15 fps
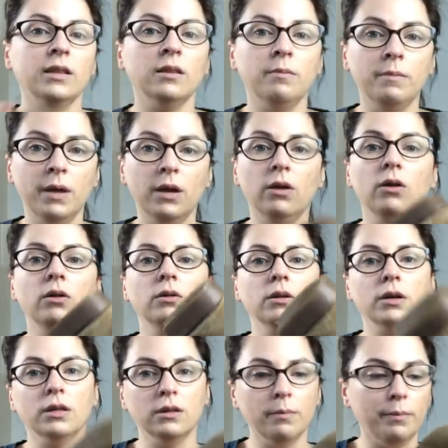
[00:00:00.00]
the middle,
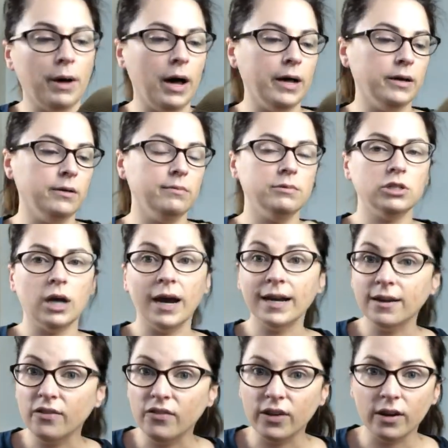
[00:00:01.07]
look in the bottom,
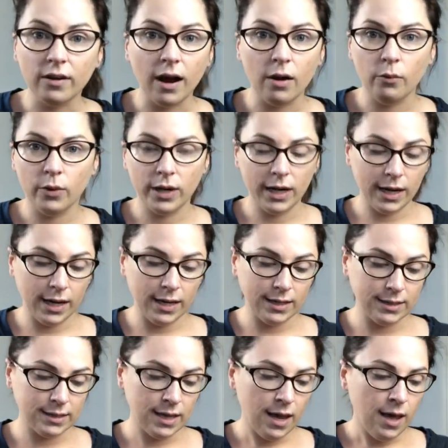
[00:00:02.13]
trying to figure out what it
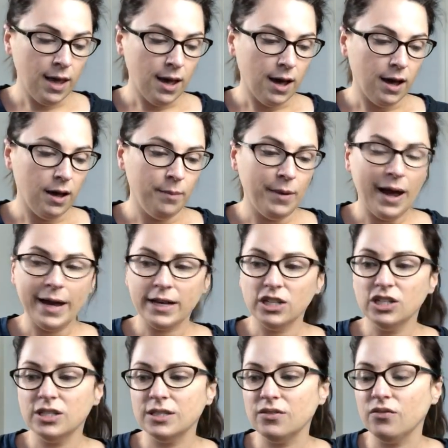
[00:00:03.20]
is.
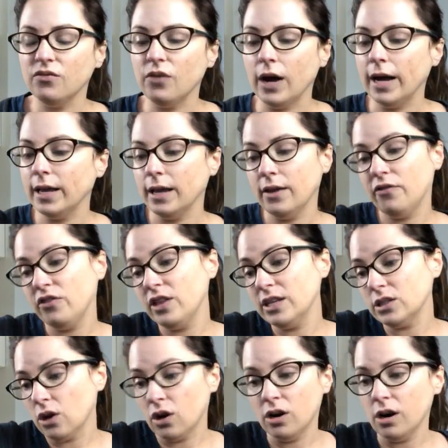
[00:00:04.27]
If
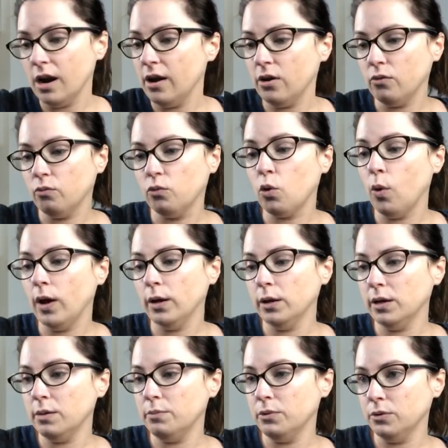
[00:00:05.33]
these aren't
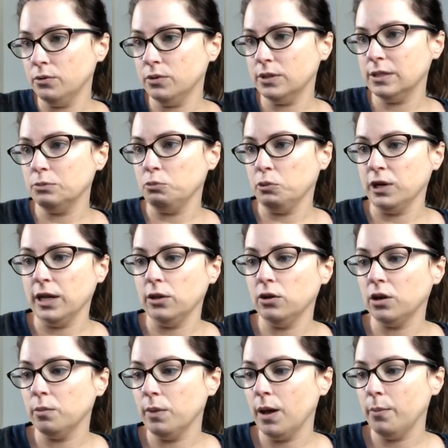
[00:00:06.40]
quality boots, when I
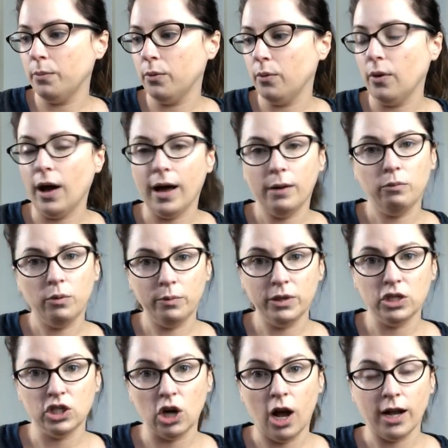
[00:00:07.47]
look them up, I will be
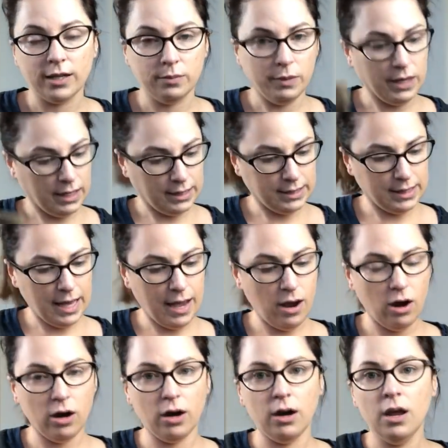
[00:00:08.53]
shocked, because they
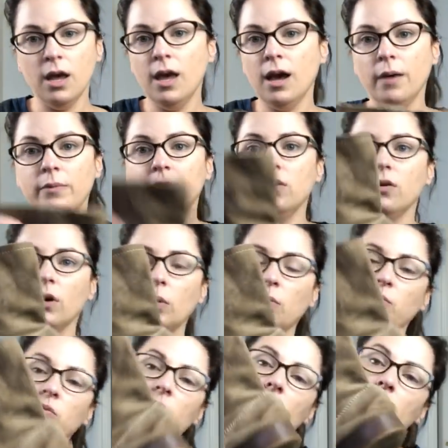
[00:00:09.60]
are, I mean,
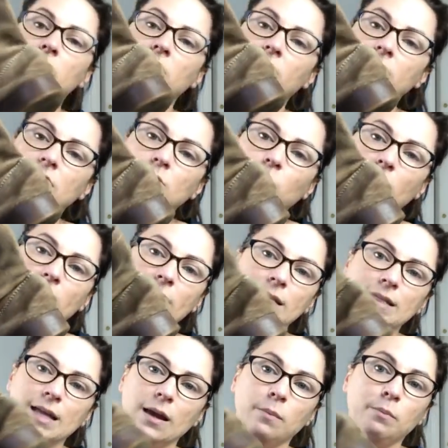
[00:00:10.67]
the suede
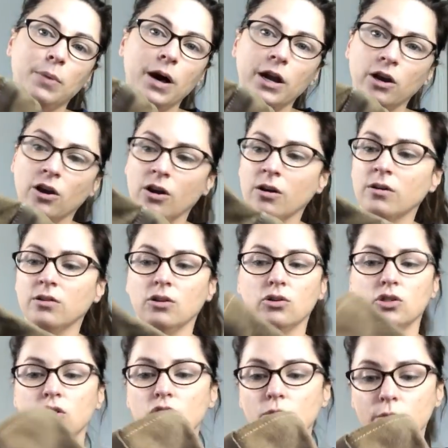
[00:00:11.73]
is like butter. They're
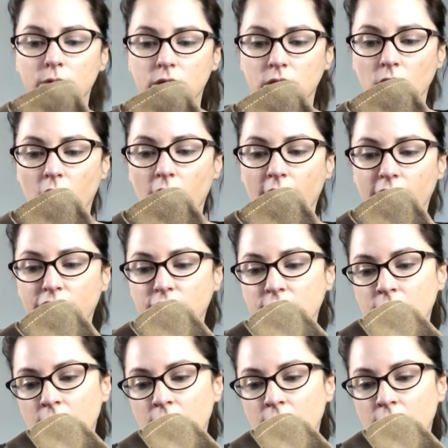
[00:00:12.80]
super soft.